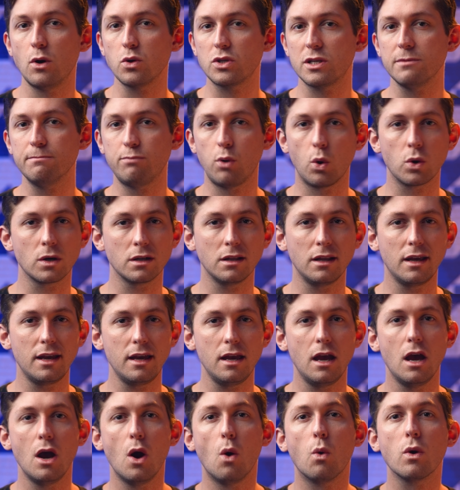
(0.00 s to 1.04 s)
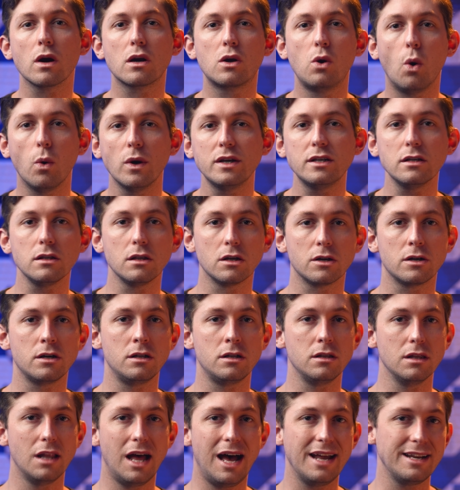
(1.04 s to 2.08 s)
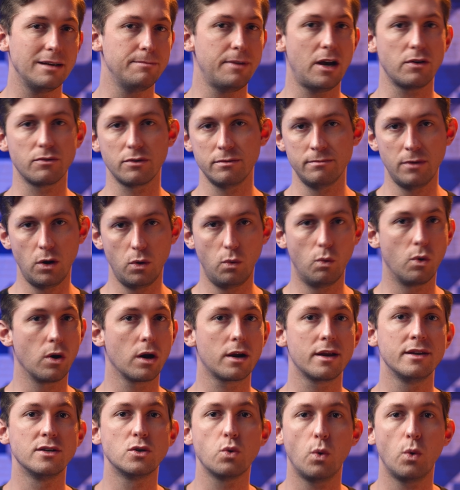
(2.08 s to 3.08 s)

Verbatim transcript: Most importantly, we're going to learn a lot about remote work in